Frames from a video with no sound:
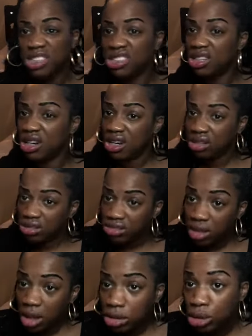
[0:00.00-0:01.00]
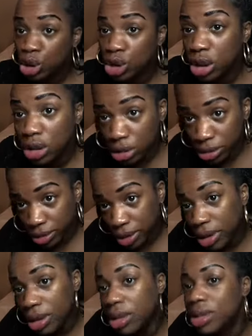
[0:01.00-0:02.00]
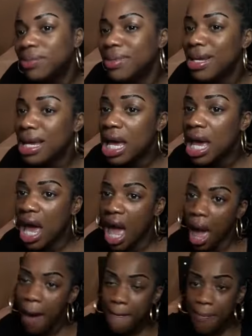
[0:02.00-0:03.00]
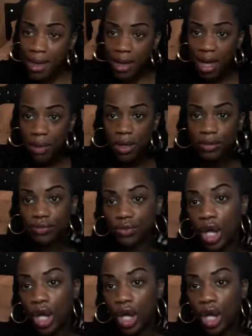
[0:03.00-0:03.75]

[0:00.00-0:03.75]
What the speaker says: Turn around and just tease me, baby.